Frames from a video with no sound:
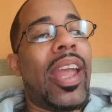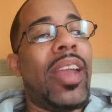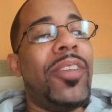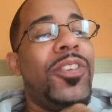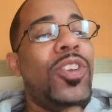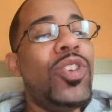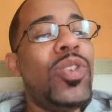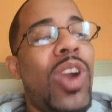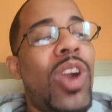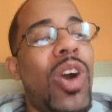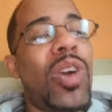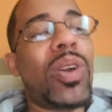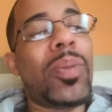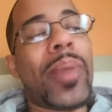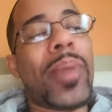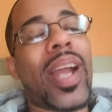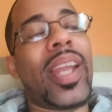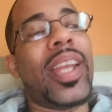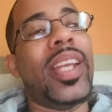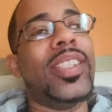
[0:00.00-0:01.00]
if you go to
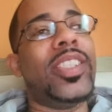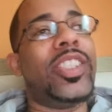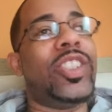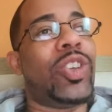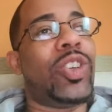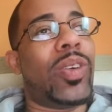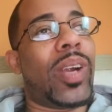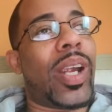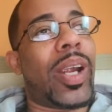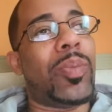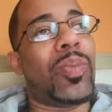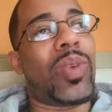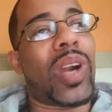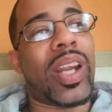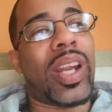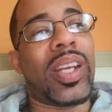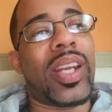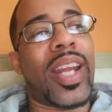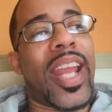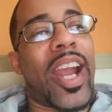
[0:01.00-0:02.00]
my Instagram
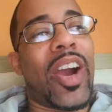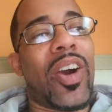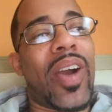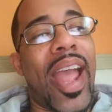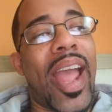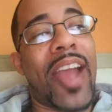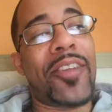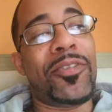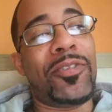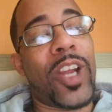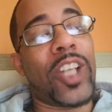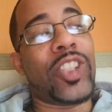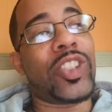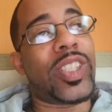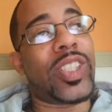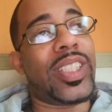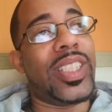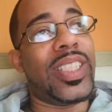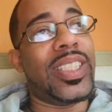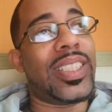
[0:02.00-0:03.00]
right now at
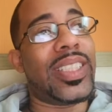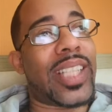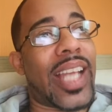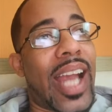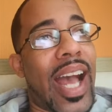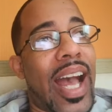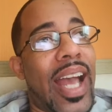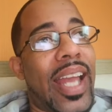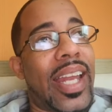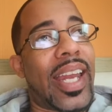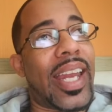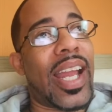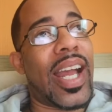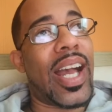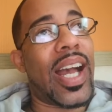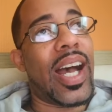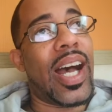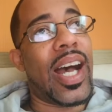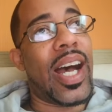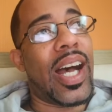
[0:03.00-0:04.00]
Fredrick D. Scott,
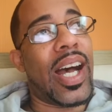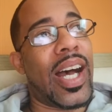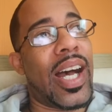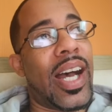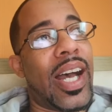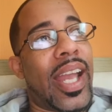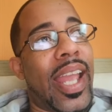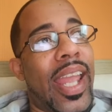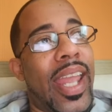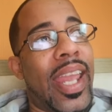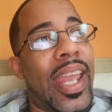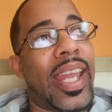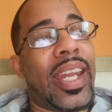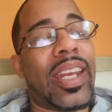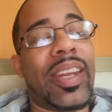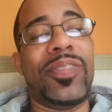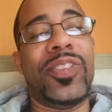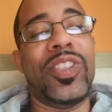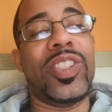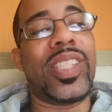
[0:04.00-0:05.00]
uh,
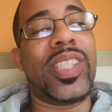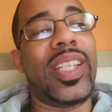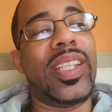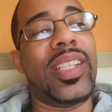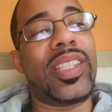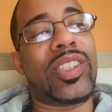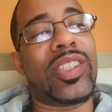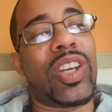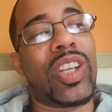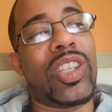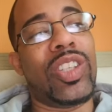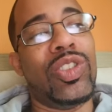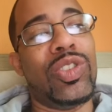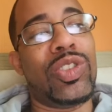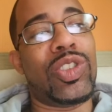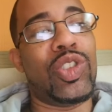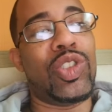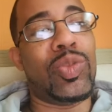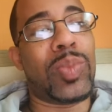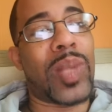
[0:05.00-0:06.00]
and if you see this on
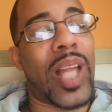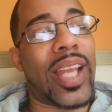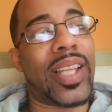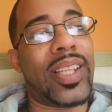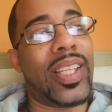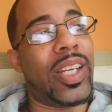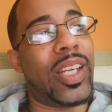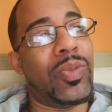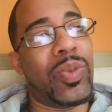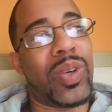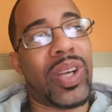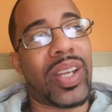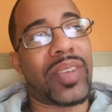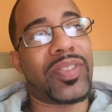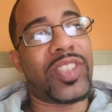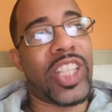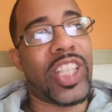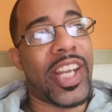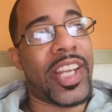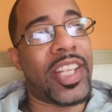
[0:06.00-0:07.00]
YouTube, likely it will
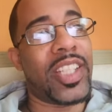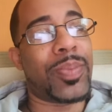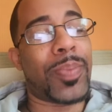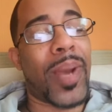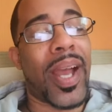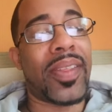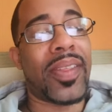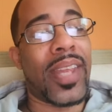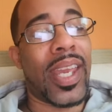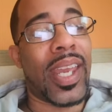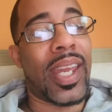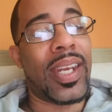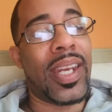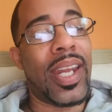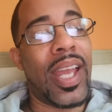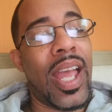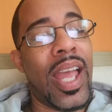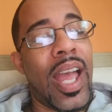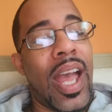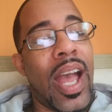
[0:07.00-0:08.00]
have changed by
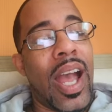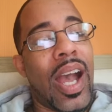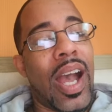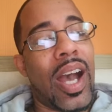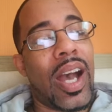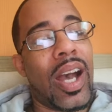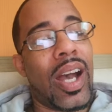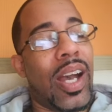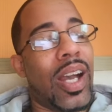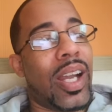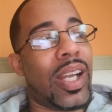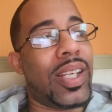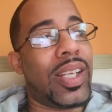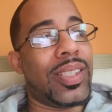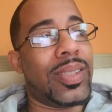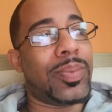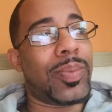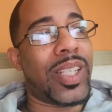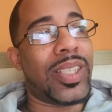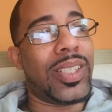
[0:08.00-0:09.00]
then
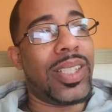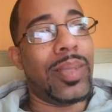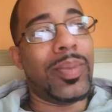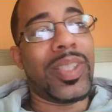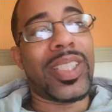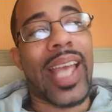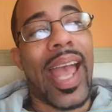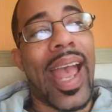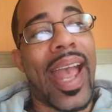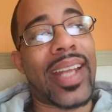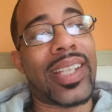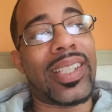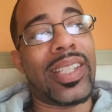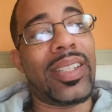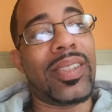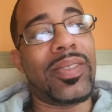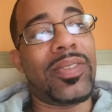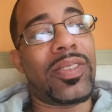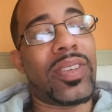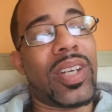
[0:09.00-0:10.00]
because uh, my team is
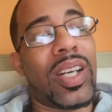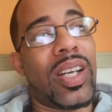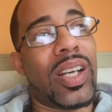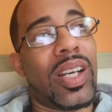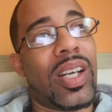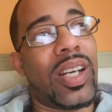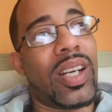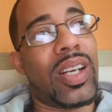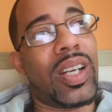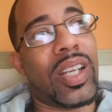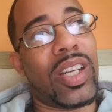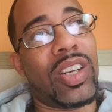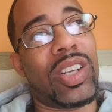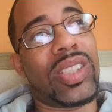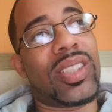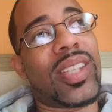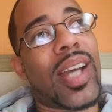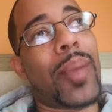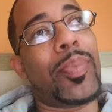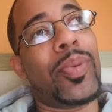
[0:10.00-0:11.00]
active uh, and
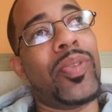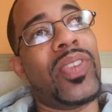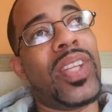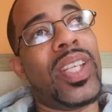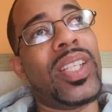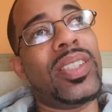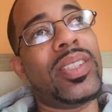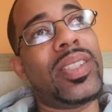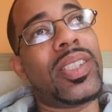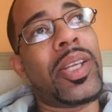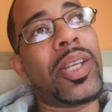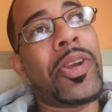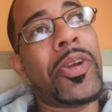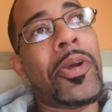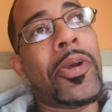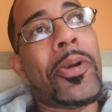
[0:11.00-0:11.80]
on top of this.